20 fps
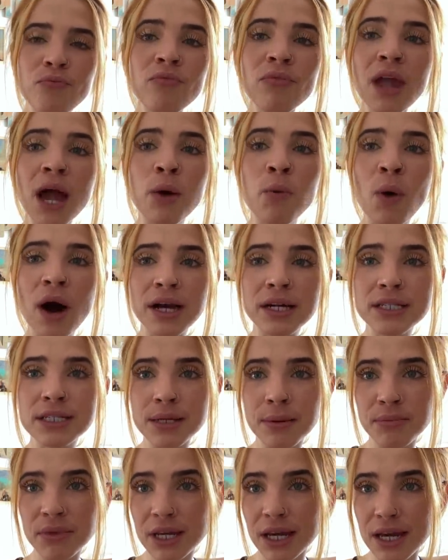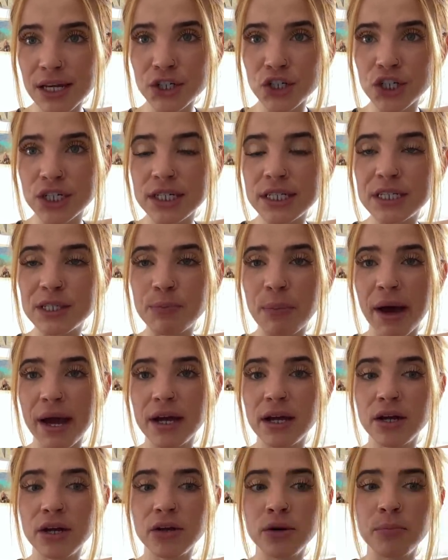I wanted something Asian
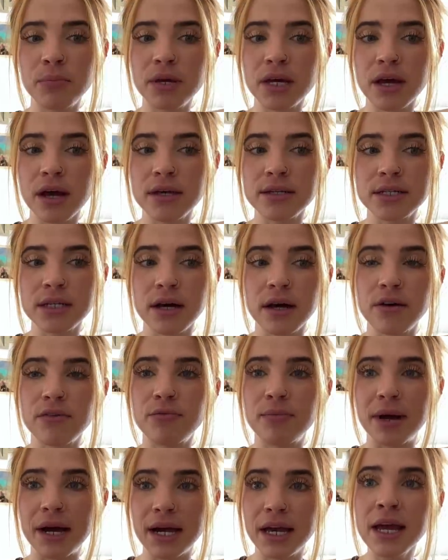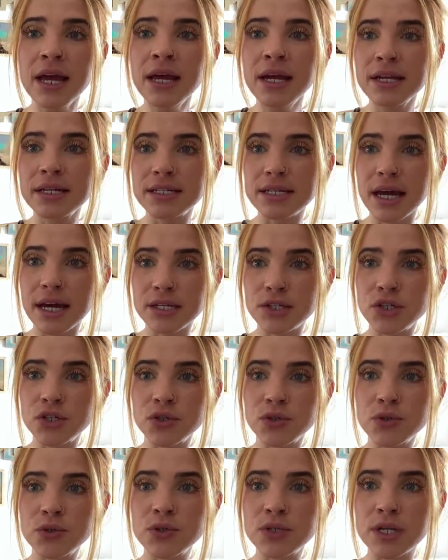inspired because of my
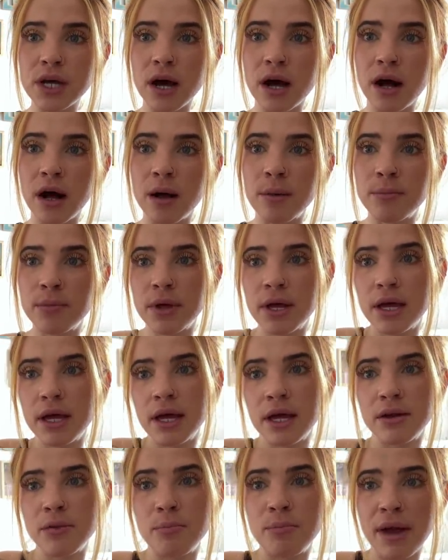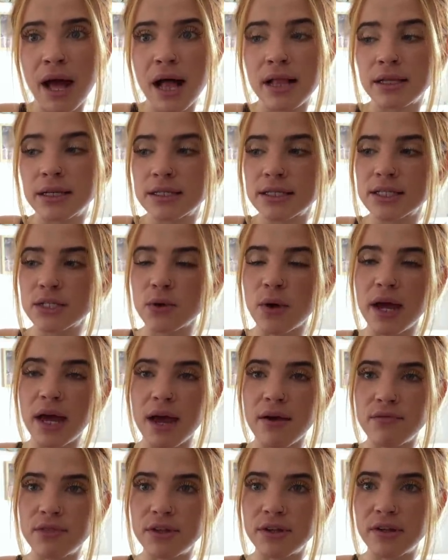tattoos and balance. So I
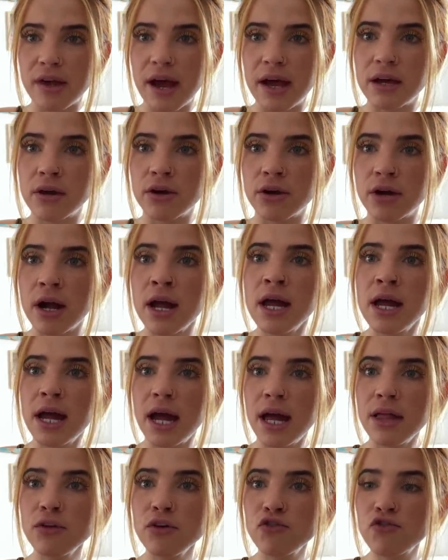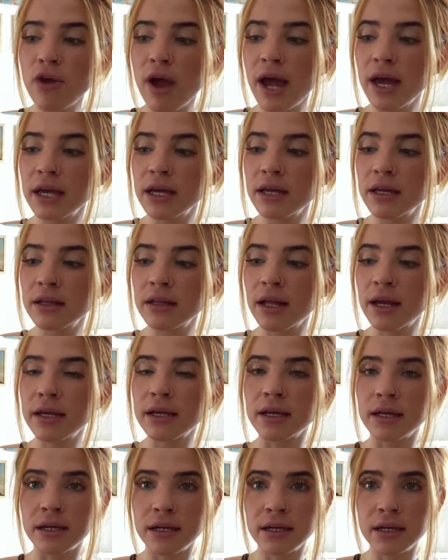have the tiger and the dragon, like
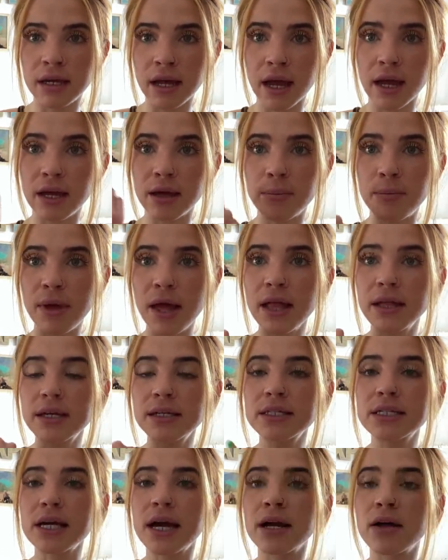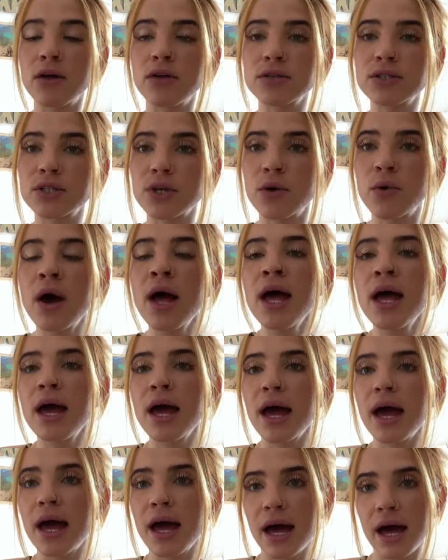yin and yang balance. I also
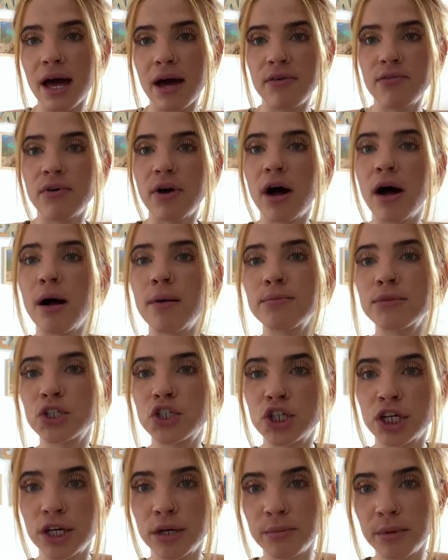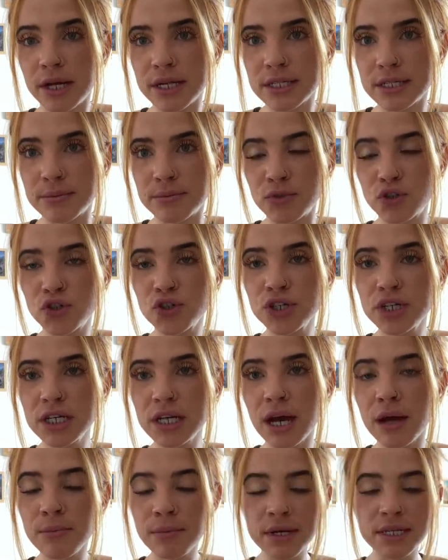have the cherry blossom tree
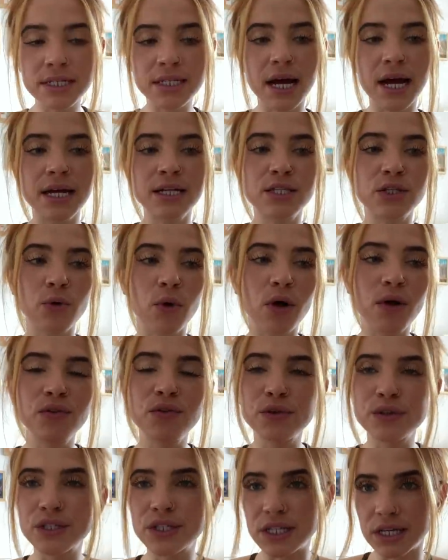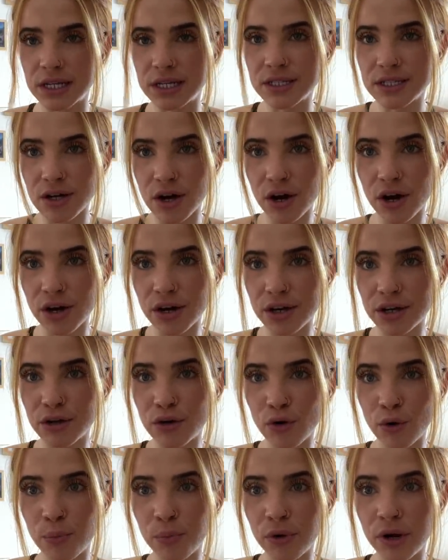on my side. So all those things are
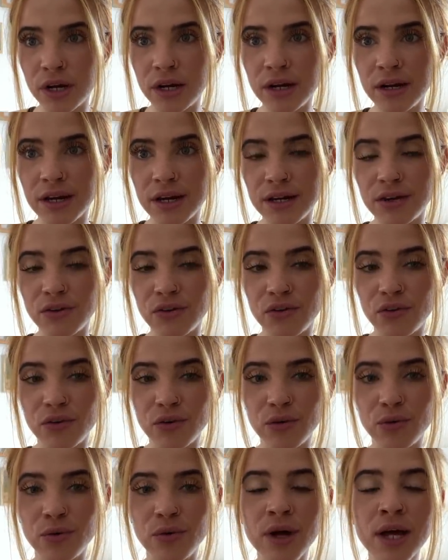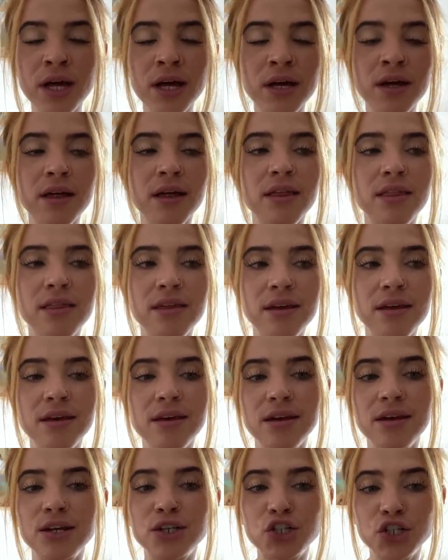incorporated into
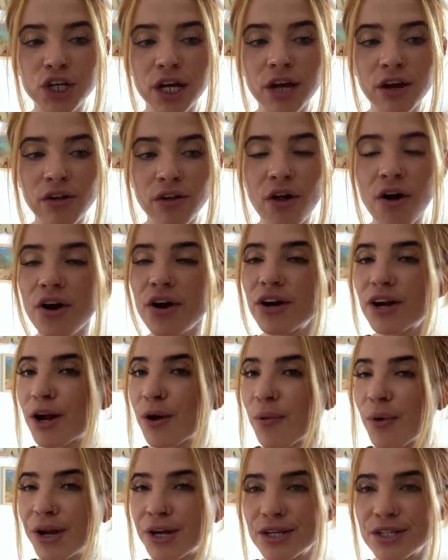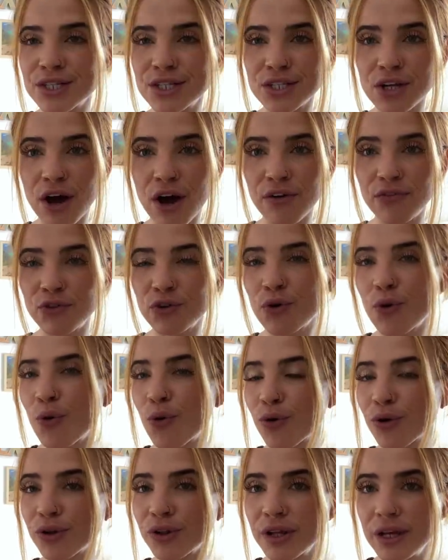the channel art. And I wanted soft,
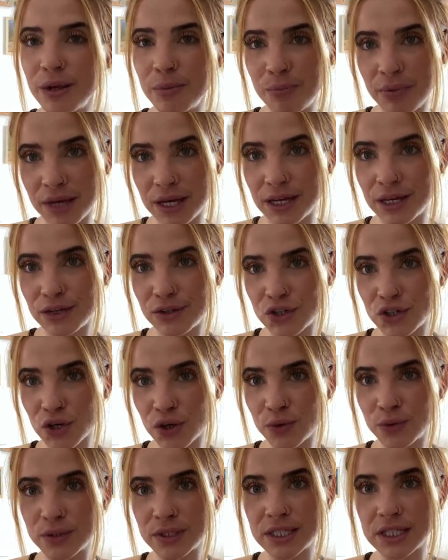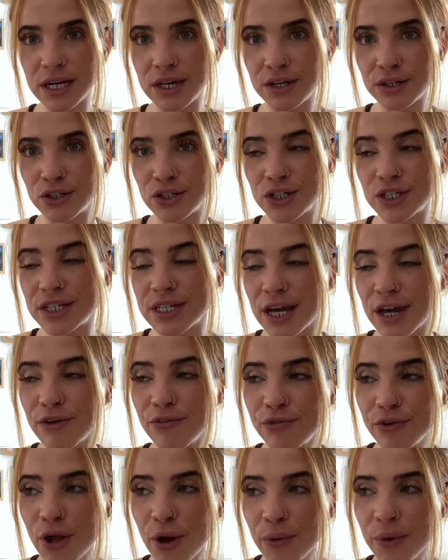corally pink tones that are just like
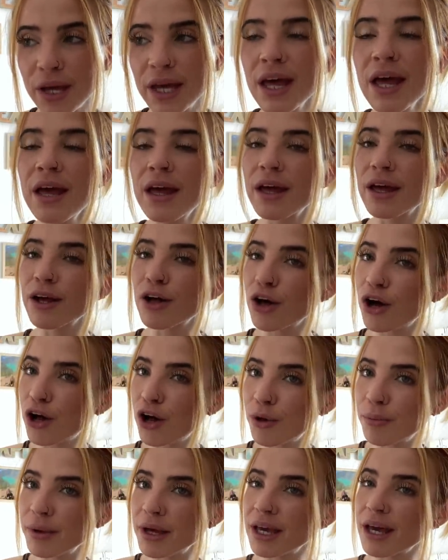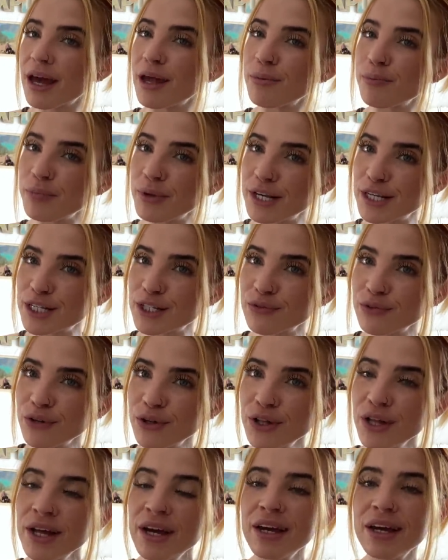flowy and calming and
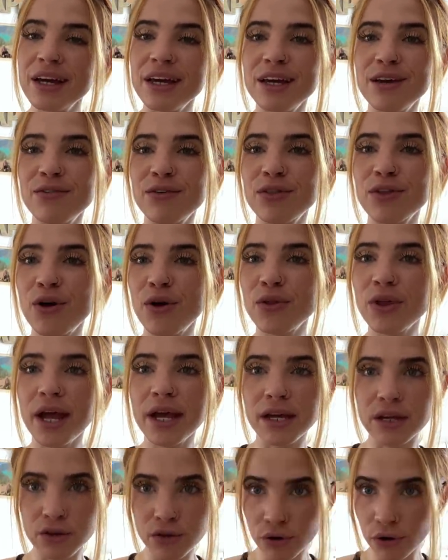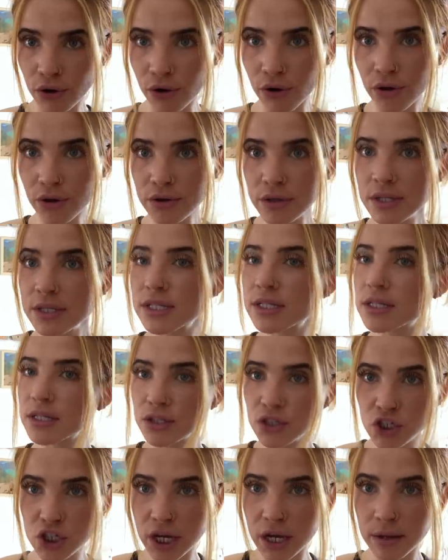peaceful. Even though like your girl still
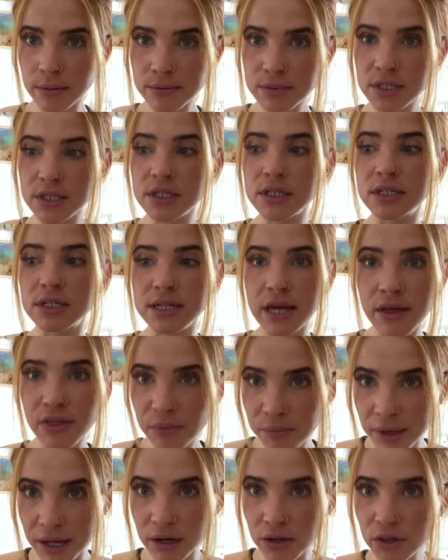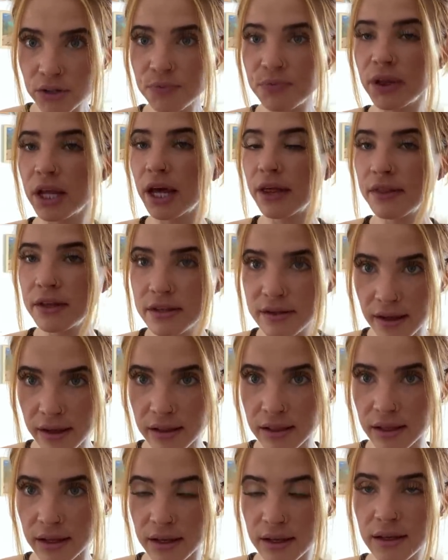jams to death metal on the
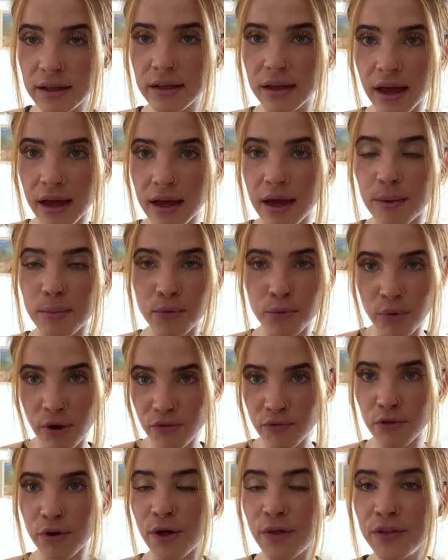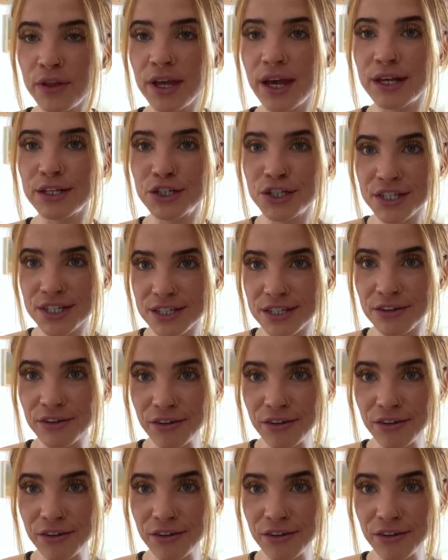daily. Okay, I'm a rough around the edges, little